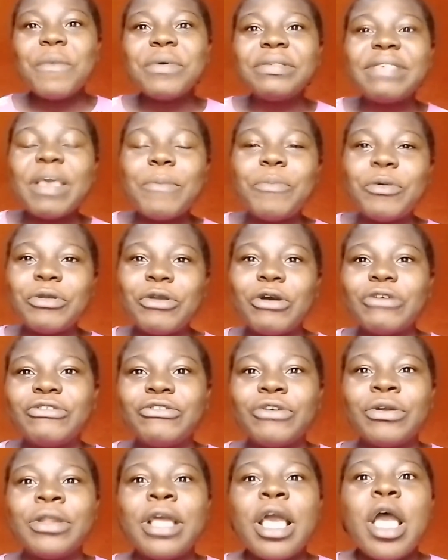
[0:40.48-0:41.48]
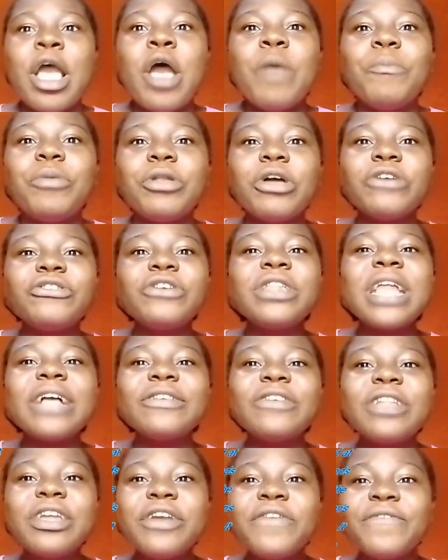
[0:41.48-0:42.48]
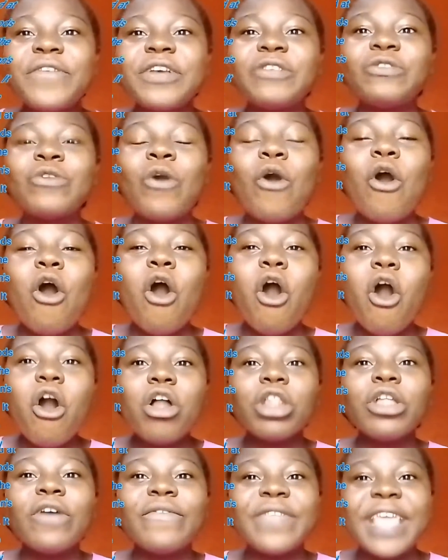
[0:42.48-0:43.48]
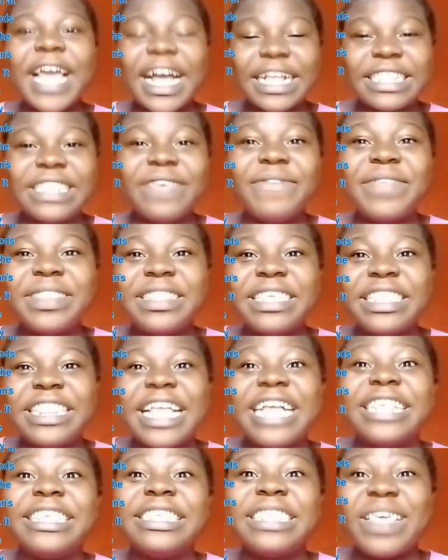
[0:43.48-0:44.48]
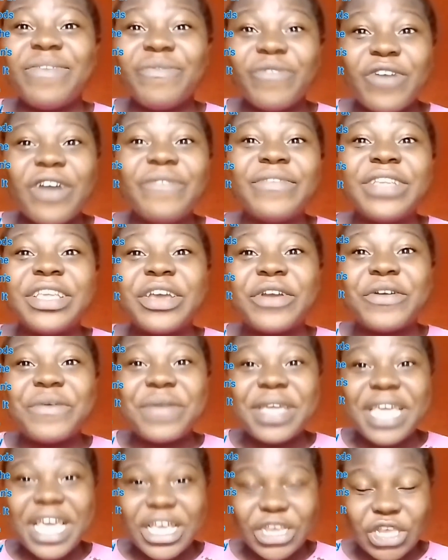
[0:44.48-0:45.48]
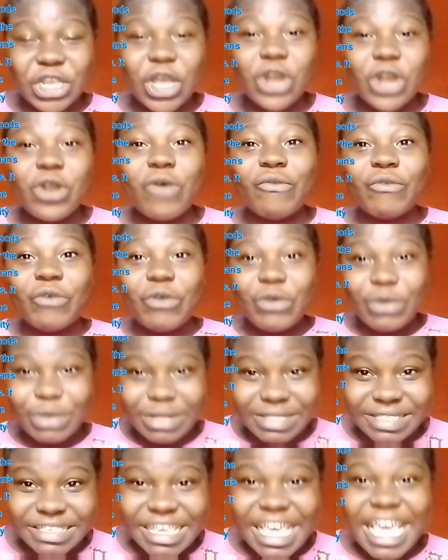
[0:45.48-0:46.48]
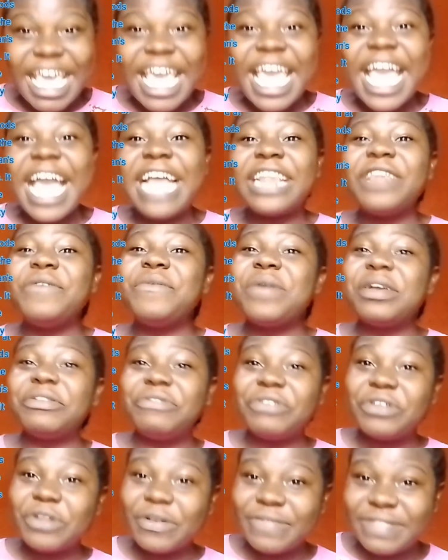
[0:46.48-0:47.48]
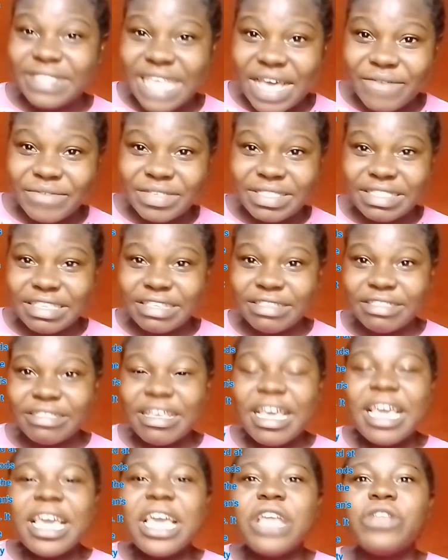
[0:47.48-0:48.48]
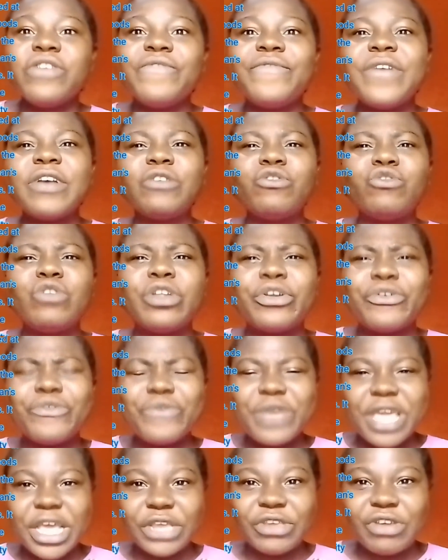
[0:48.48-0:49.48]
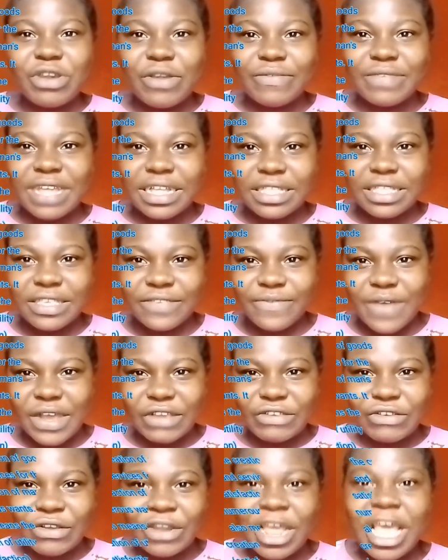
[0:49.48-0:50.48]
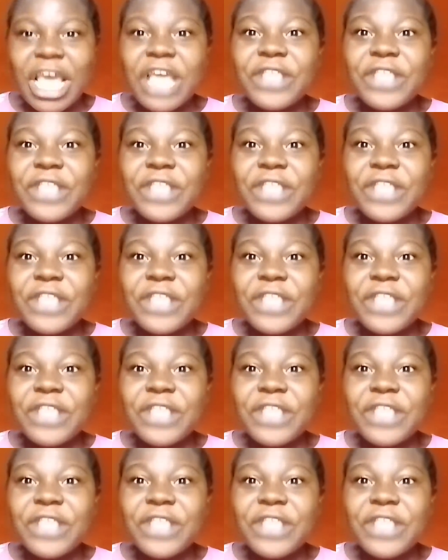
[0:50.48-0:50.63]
When we say production, production actually refers to all of the activity that is involved in the creation of goods and the rendering of services. It refers to the creation of satisfaction.